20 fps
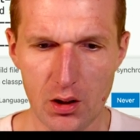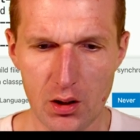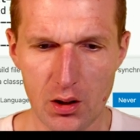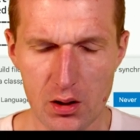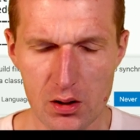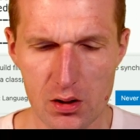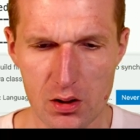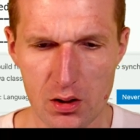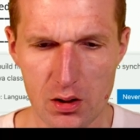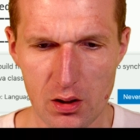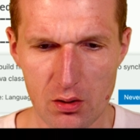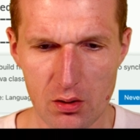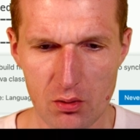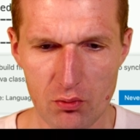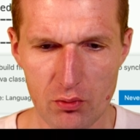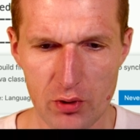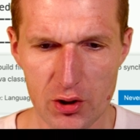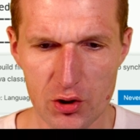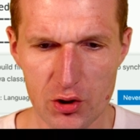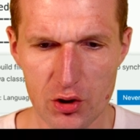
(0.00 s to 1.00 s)
and the
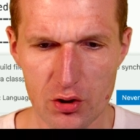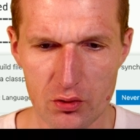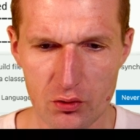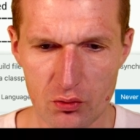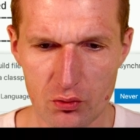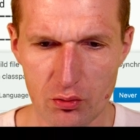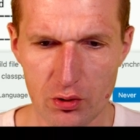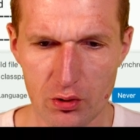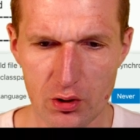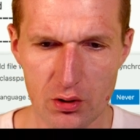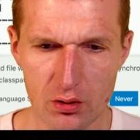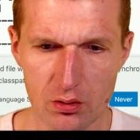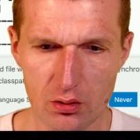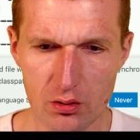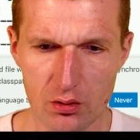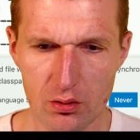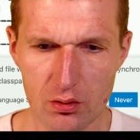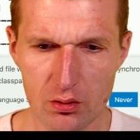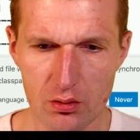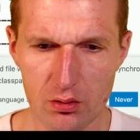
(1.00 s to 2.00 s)
registry
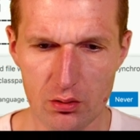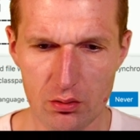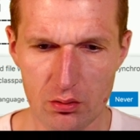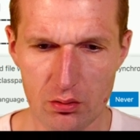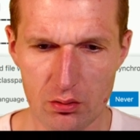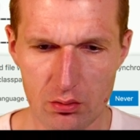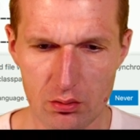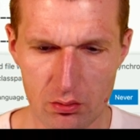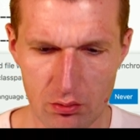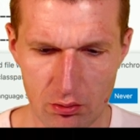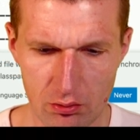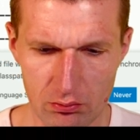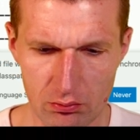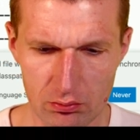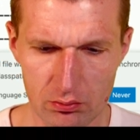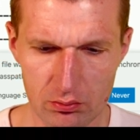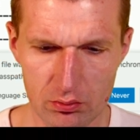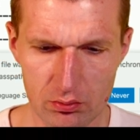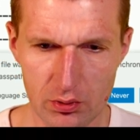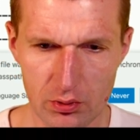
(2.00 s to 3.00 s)

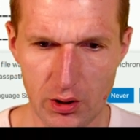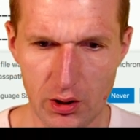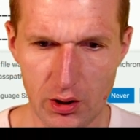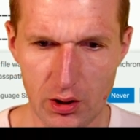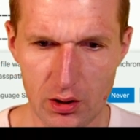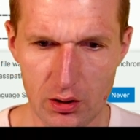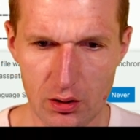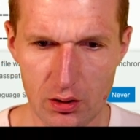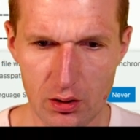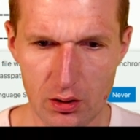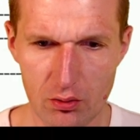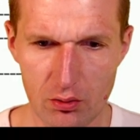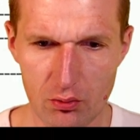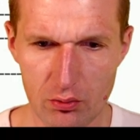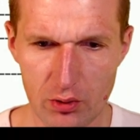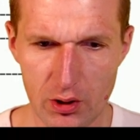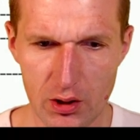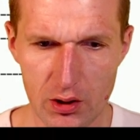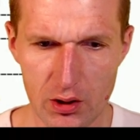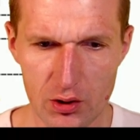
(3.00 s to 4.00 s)
oh and the
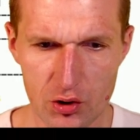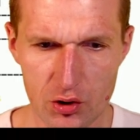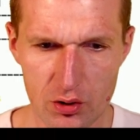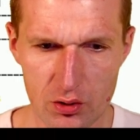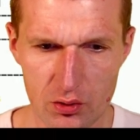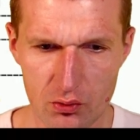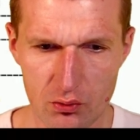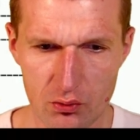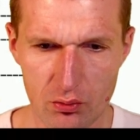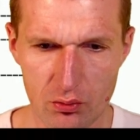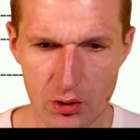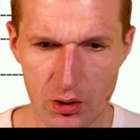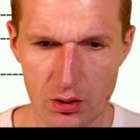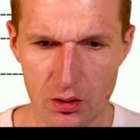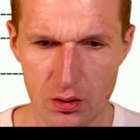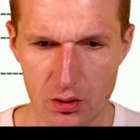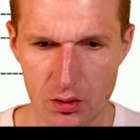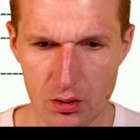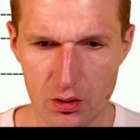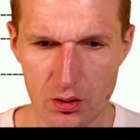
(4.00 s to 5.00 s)
registry